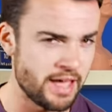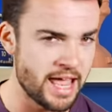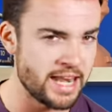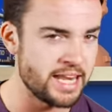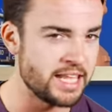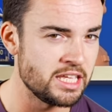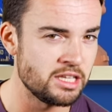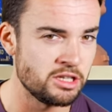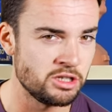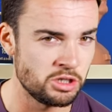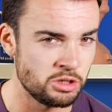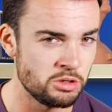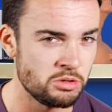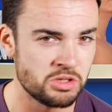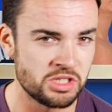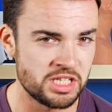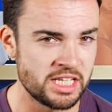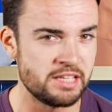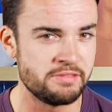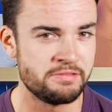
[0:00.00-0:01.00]
any
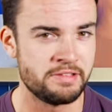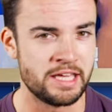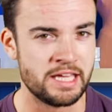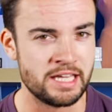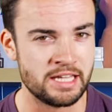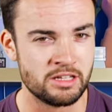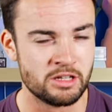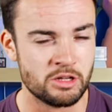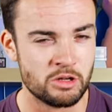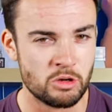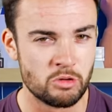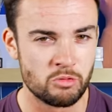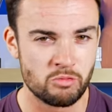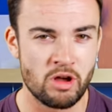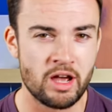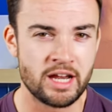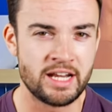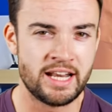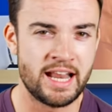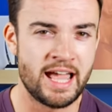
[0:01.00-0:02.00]
used EV
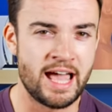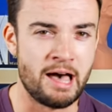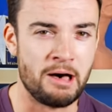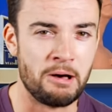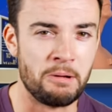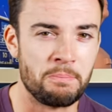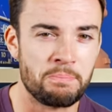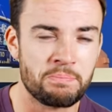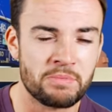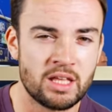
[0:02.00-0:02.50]
right now,